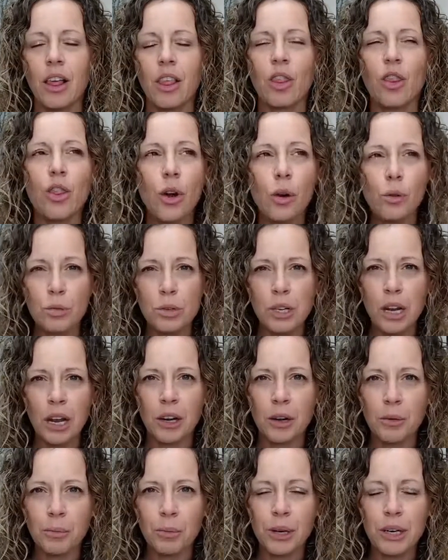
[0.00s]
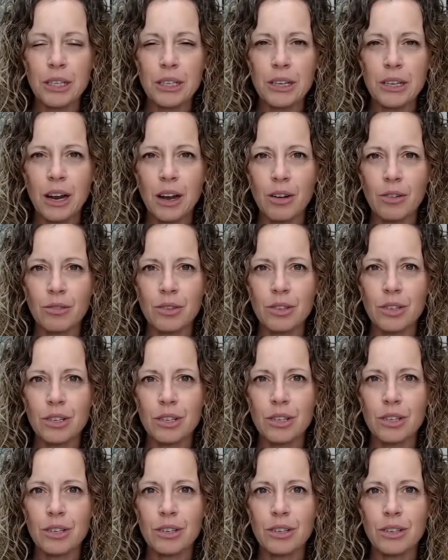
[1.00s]
Those kind of
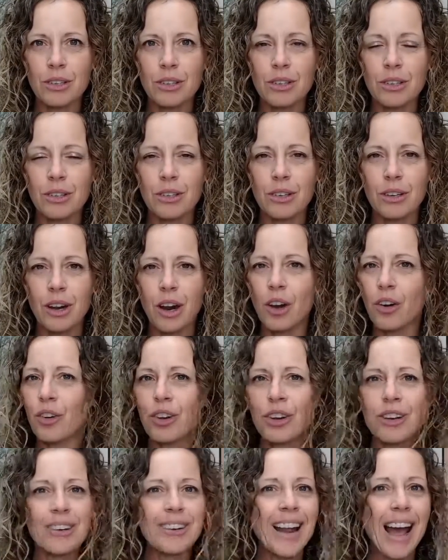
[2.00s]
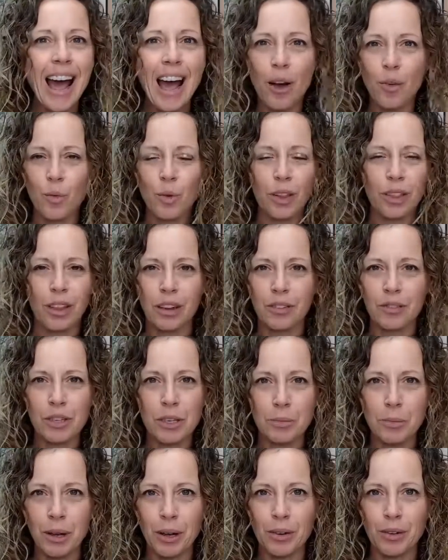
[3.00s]
breakdowns are not what life's
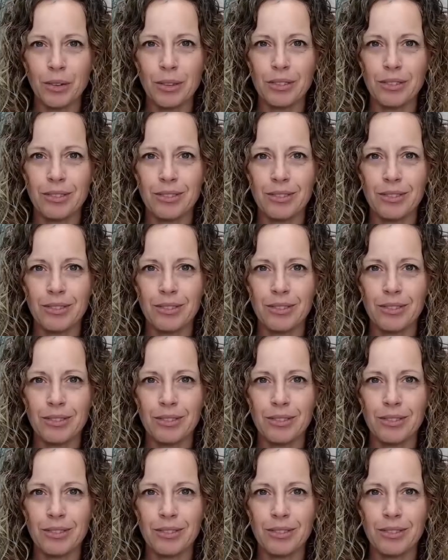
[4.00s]
about.